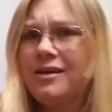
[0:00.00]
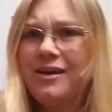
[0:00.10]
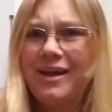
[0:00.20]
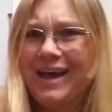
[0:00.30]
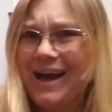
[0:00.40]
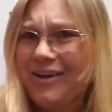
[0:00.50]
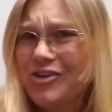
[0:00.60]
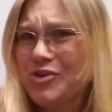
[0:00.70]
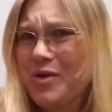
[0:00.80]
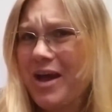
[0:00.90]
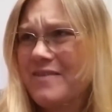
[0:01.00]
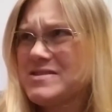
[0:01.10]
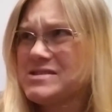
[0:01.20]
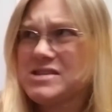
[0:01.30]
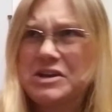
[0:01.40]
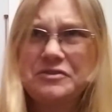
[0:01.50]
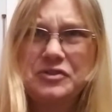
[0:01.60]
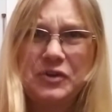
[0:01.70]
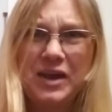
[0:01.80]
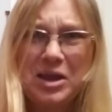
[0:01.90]
How do you have the stuff
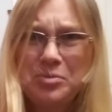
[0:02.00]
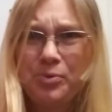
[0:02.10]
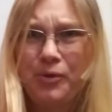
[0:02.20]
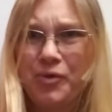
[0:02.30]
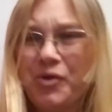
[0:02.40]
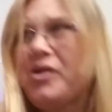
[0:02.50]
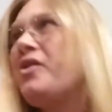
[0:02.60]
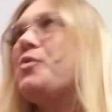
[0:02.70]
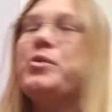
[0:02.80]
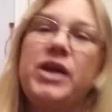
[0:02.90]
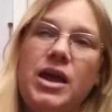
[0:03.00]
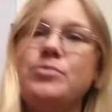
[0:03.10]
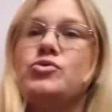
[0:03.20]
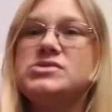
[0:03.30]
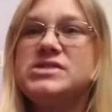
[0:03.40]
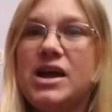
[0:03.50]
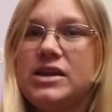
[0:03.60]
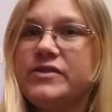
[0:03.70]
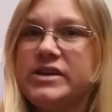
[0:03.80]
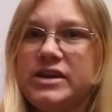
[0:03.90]
for April when April's not
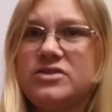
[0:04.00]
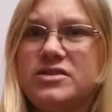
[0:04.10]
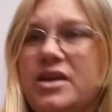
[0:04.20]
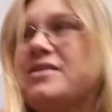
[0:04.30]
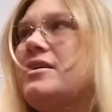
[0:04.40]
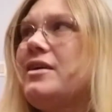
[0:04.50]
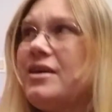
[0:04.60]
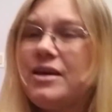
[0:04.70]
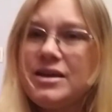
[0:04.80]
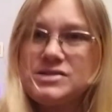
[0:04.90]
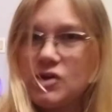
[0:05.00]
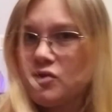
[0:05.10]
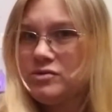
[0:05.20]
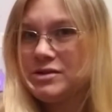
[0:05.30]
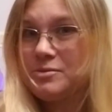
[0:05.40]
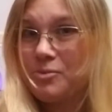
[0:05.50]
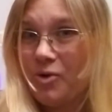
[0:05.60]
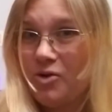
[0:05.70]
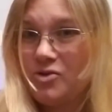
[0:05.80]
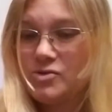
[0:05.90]
even here yet? It's only
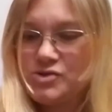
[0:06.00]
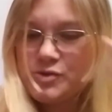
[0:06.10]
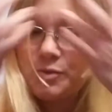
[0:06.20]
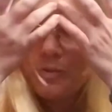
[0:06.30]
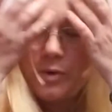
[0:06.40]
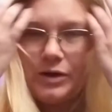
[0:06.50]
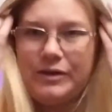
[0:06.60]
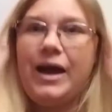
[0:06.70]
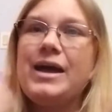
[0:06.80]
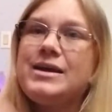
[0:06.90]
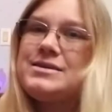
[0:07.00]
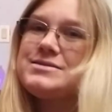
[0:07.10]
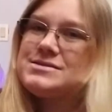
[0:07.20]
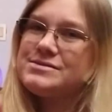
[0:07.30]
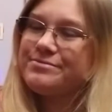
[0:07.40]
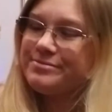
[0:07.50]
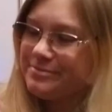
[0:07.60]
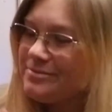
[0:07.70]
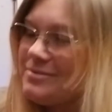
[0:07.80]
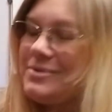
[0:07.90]
March. Well, guys,
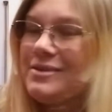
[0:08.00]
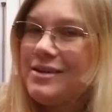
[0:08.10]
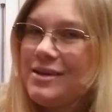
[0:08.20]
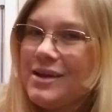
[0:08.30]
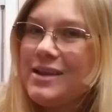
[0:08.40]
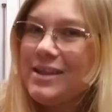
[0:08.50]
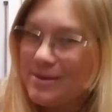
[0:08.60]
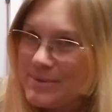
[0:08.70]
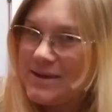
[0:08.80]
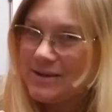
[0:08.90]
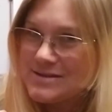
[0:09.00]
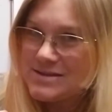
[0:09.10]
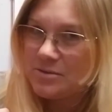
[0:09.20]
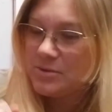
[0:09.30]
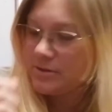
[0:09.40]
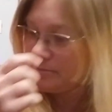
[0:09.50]
let me tell you something.